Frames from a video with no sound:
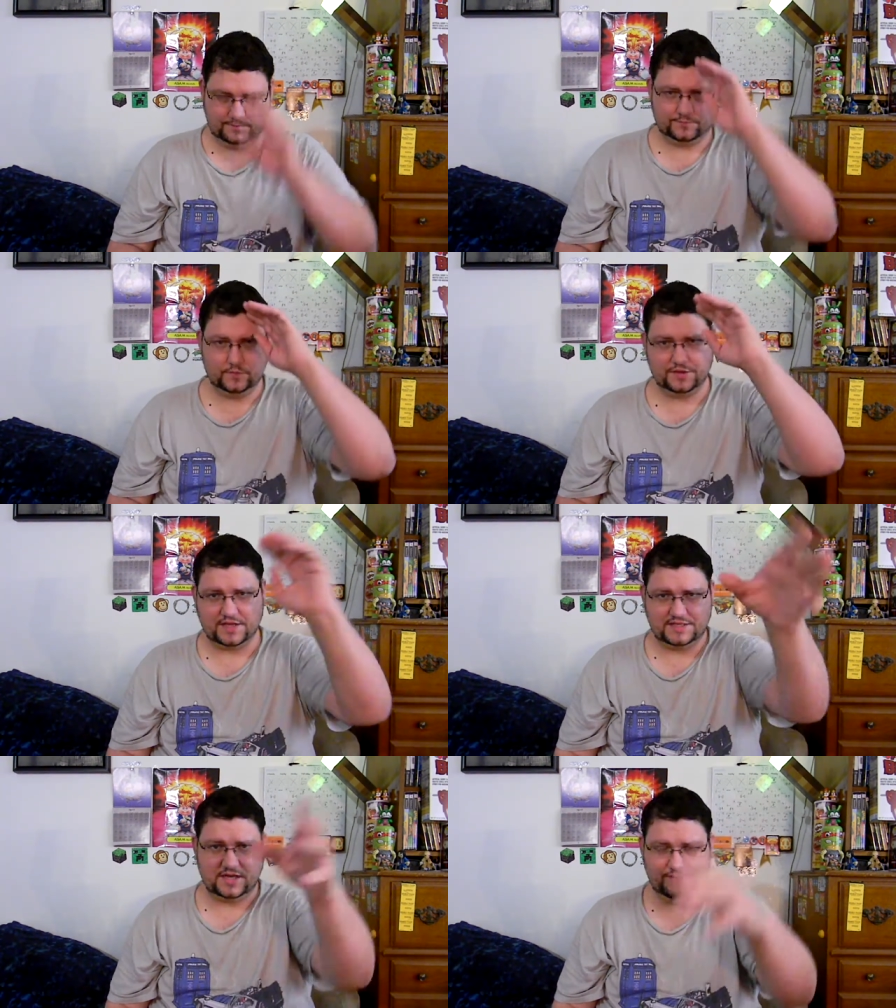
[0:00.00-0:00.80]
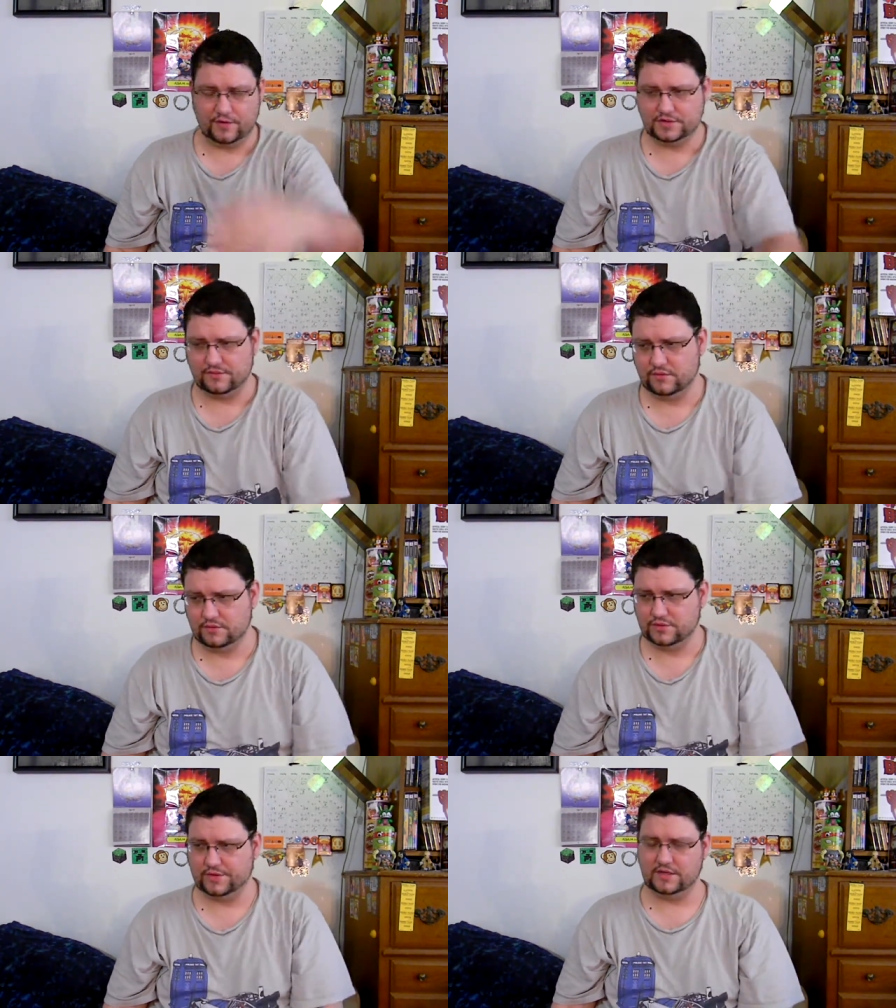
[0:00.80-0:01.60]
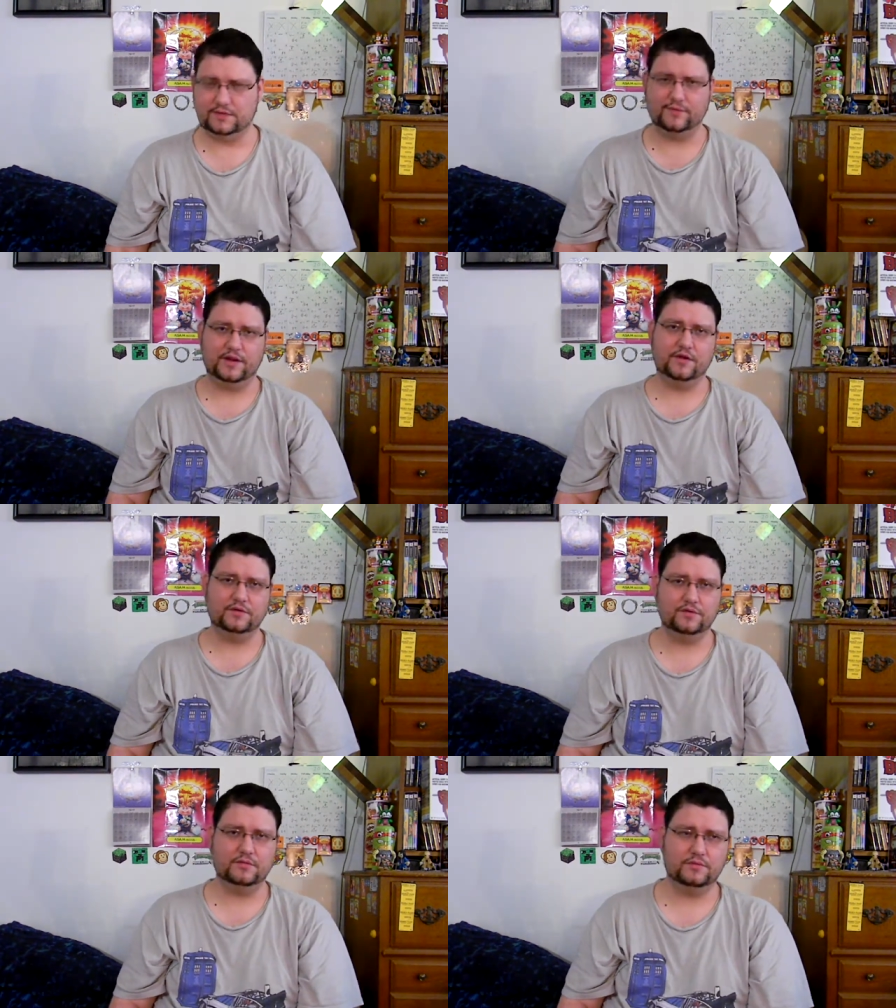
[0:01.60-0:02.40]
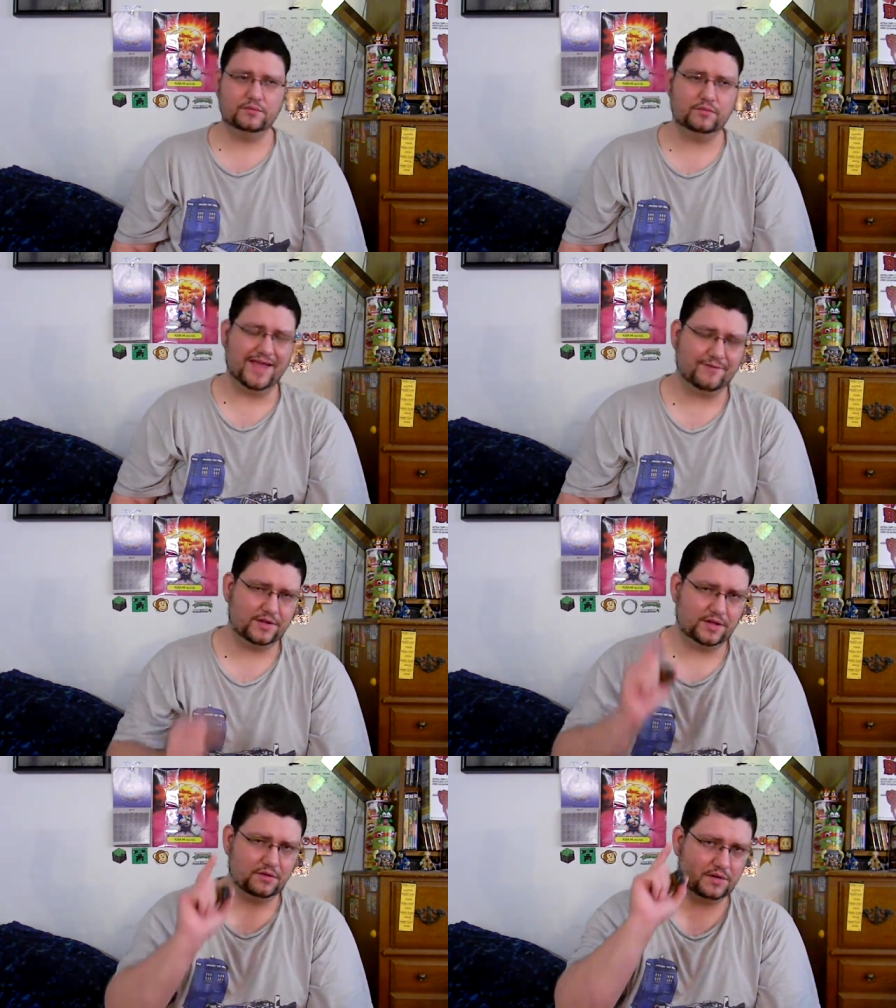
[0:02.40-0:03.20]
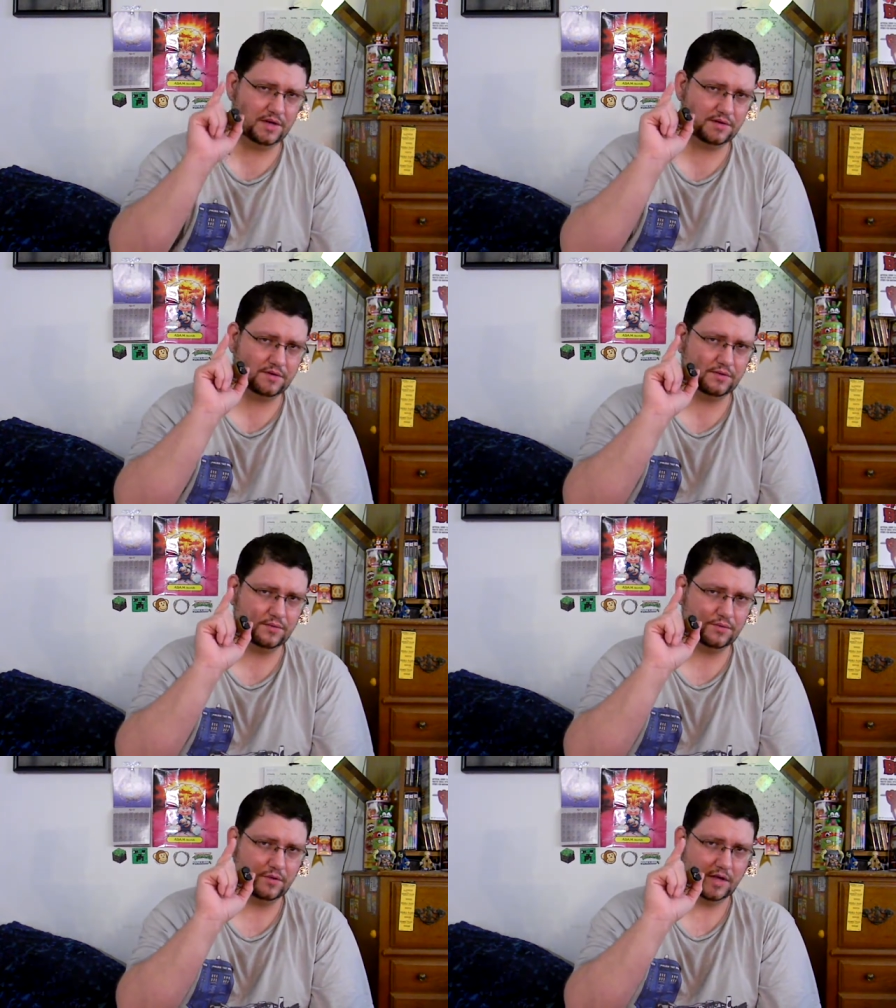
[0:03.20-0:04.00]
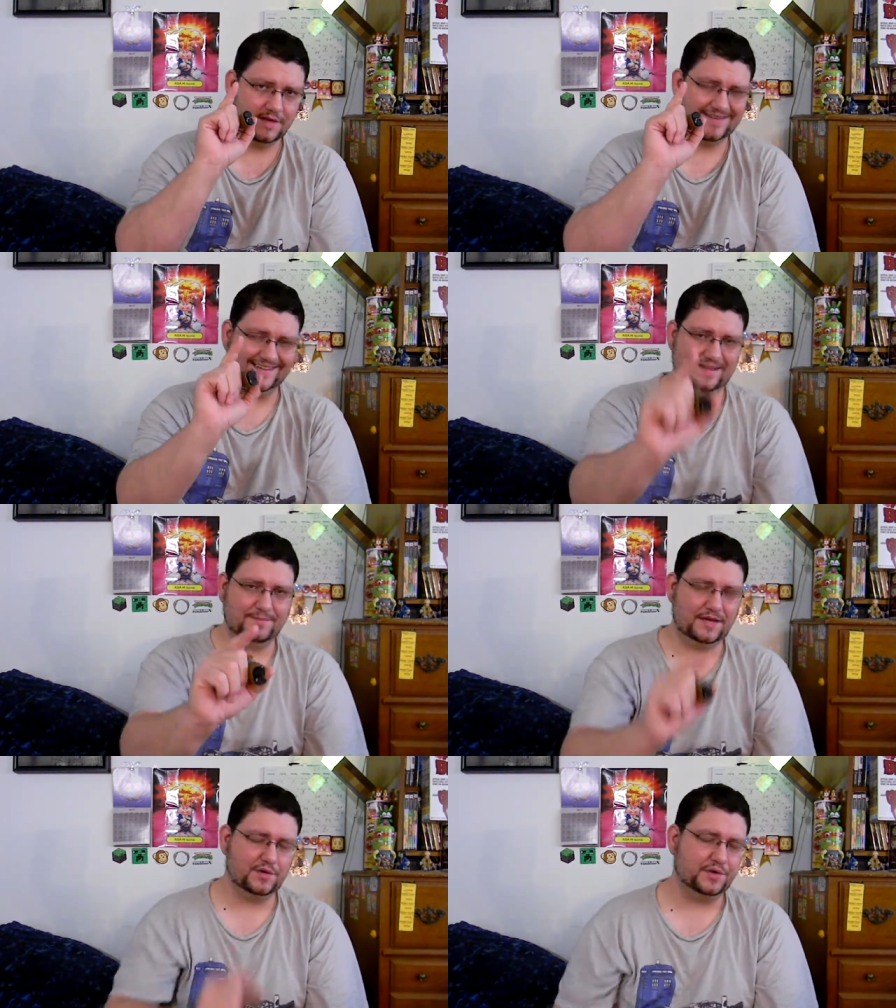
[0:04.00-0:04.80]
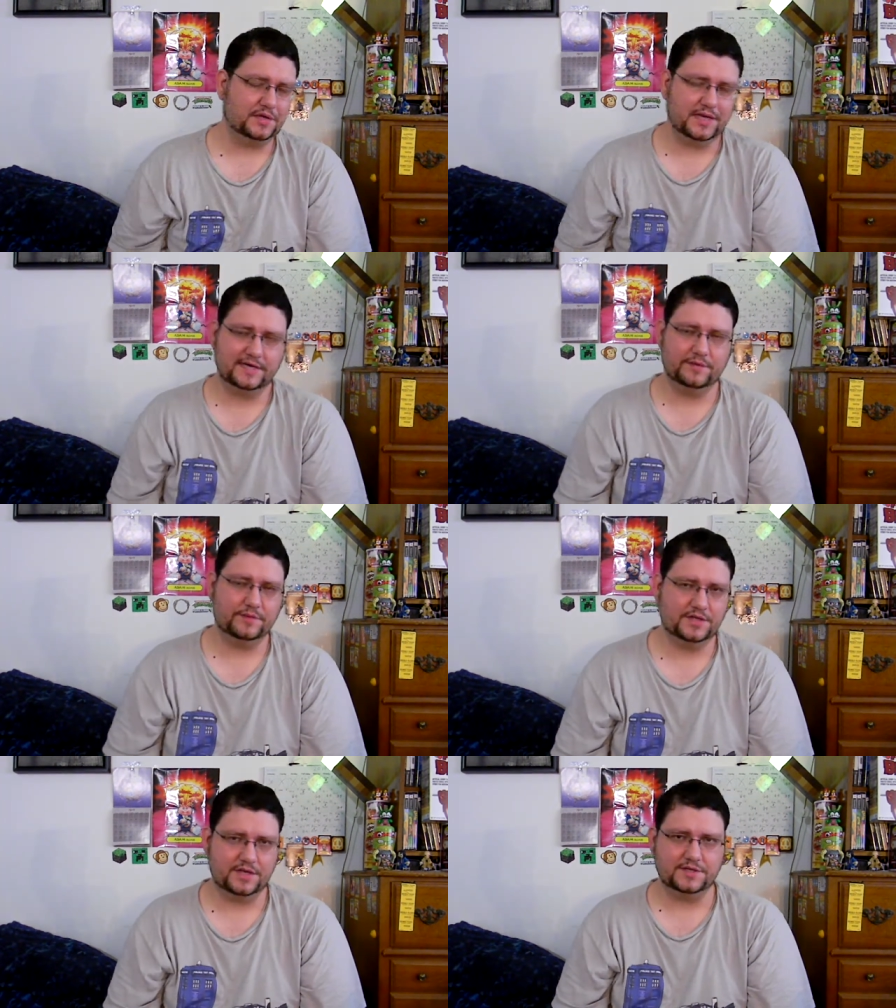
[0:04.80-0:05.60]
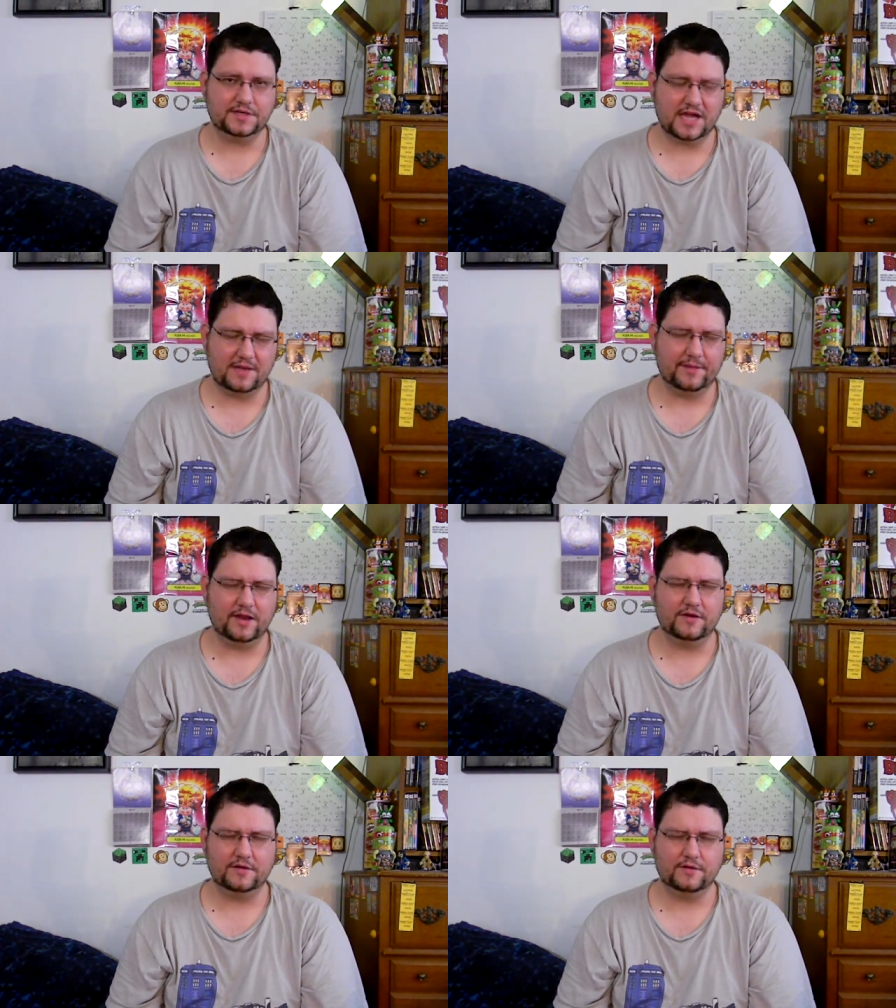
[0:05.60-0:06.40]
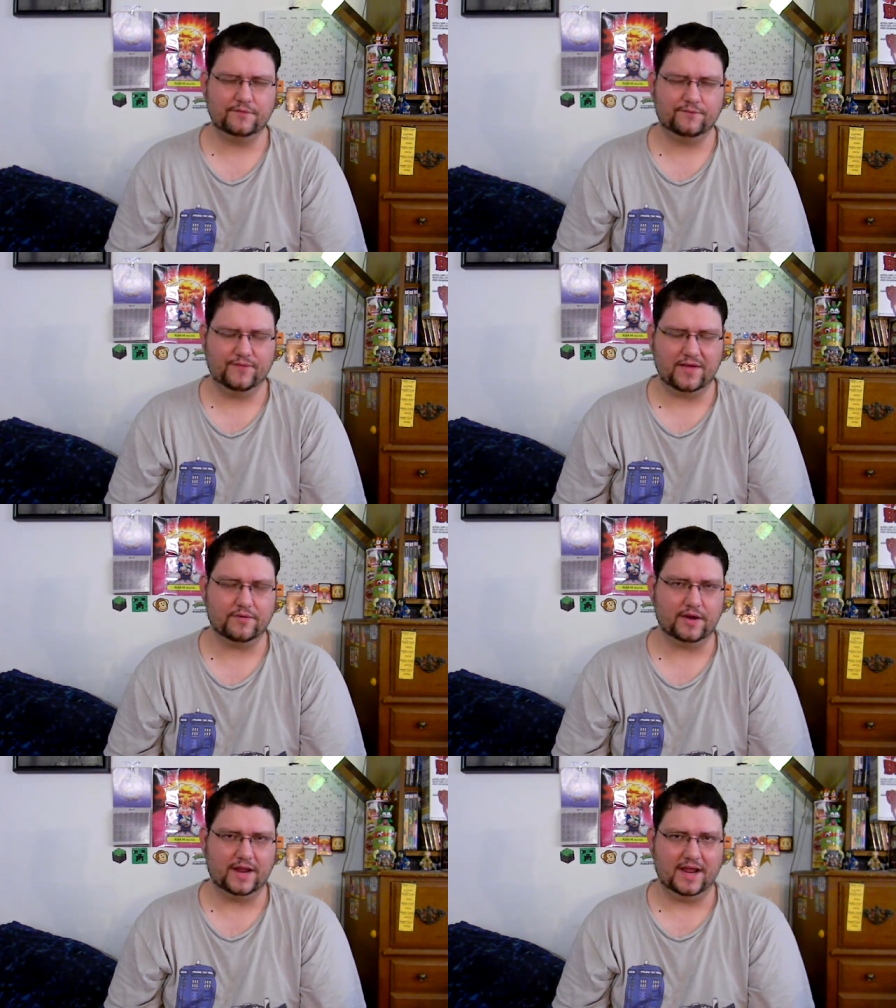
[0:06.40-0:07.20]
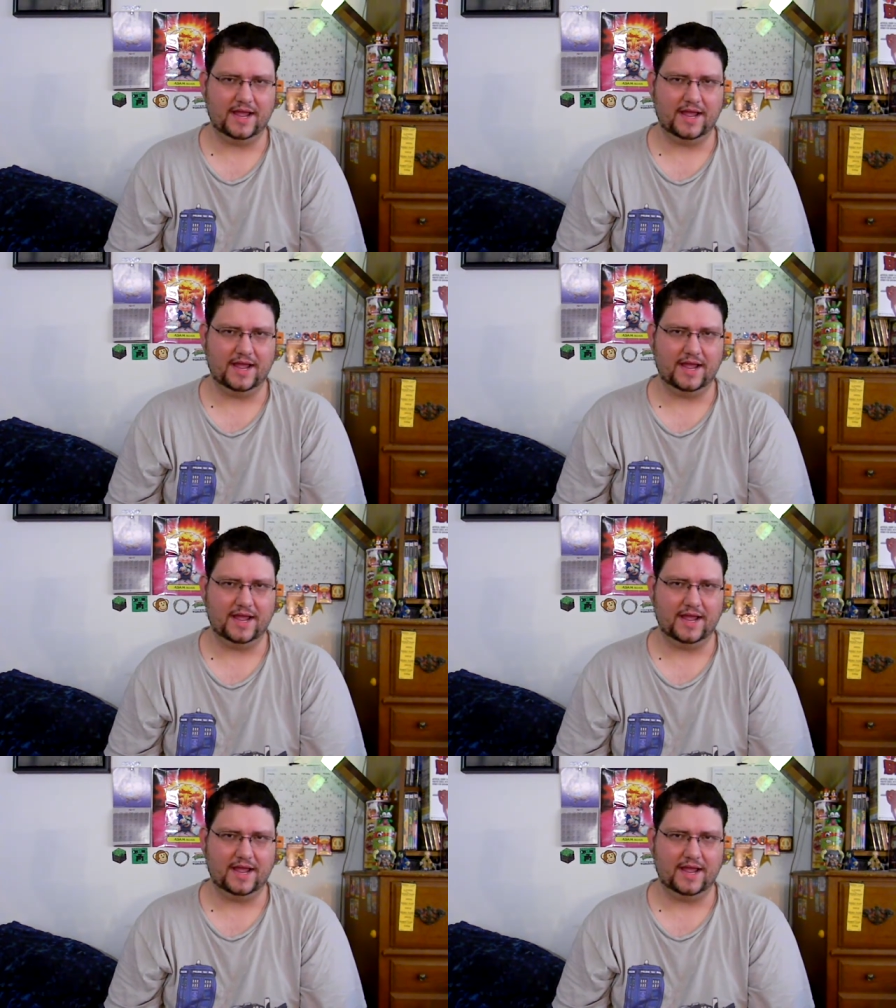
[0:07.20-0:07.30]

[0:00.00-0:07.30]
with that said, folks, if you enjoyed this video, do everything you need to do to let me know you liked it, which is comment, favorite,